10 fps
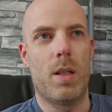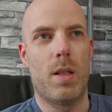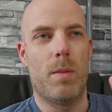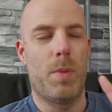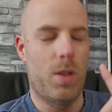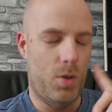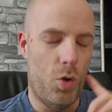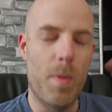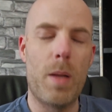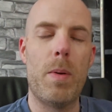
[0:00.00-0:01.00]
to, because
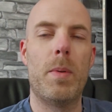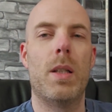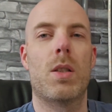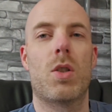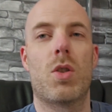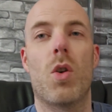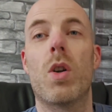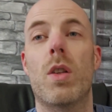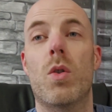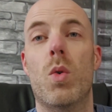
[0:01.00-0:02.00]
too many people get stuck
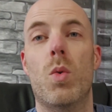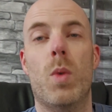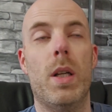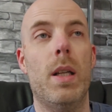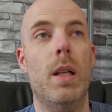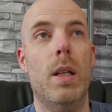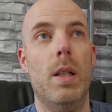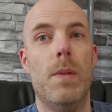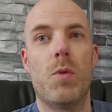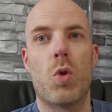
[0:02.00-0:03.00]
in their own way.
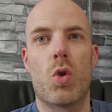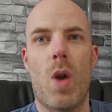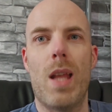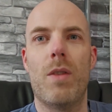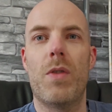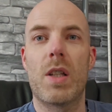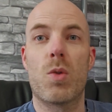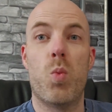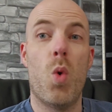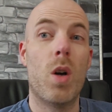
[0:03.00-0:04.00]
So trying to fix
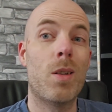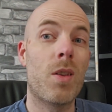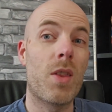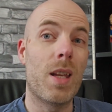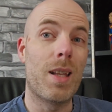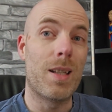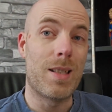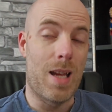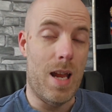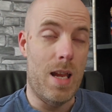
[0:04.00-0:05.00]
one thing at a
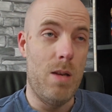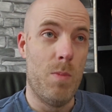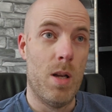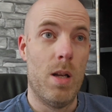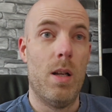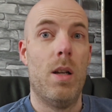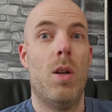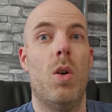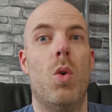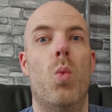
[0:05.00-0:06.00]
time
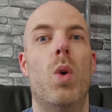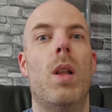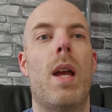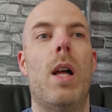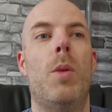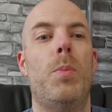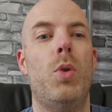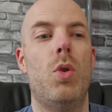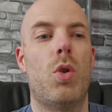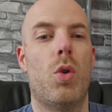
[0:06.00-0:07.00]
will help
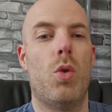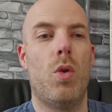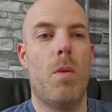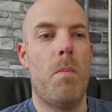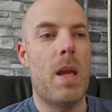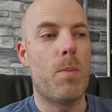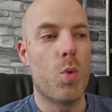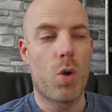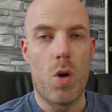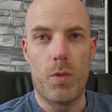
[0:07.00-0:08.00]
you to make
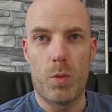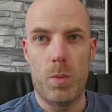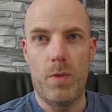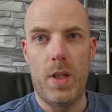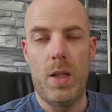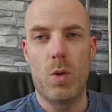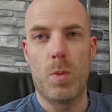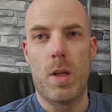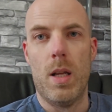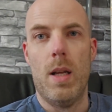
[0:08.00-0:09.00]
more comfortable videos.
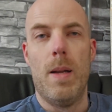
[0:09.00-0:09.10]
But